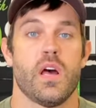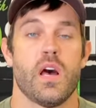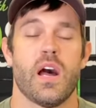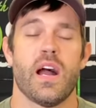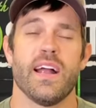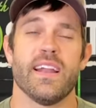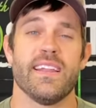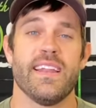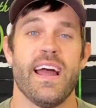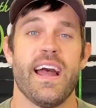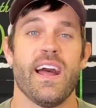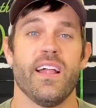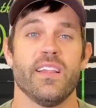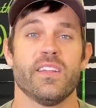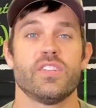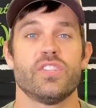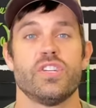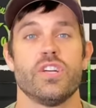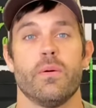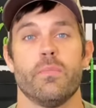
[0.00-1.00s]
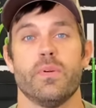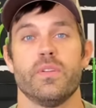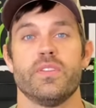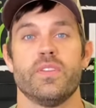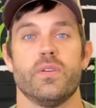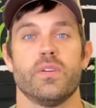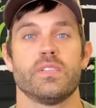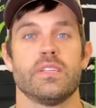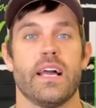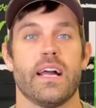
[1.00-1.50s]
All right, now let's jump
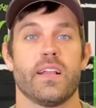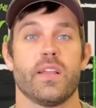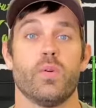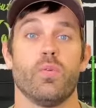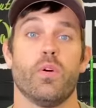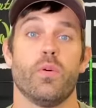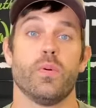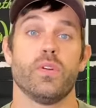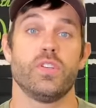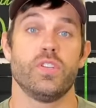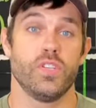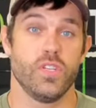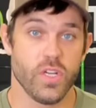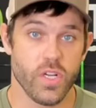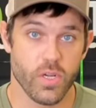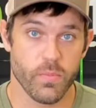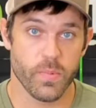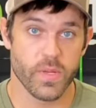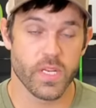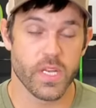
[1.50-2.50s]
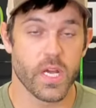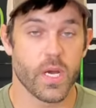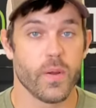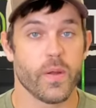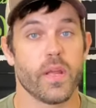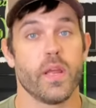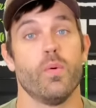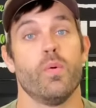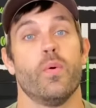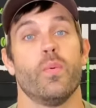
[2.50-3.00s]
into exactly what we should be
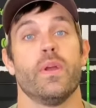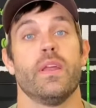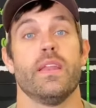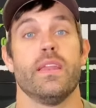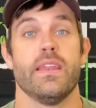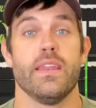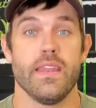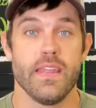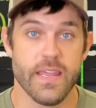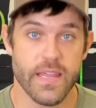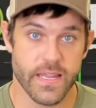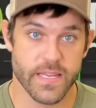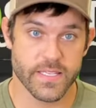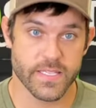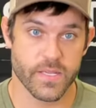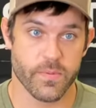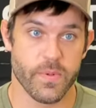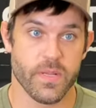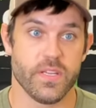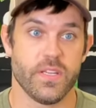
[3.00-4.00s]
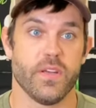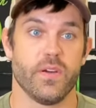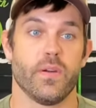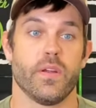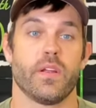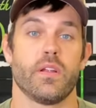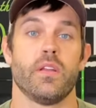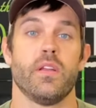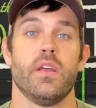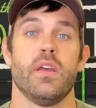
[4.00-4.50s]
doing and what we need to be doing.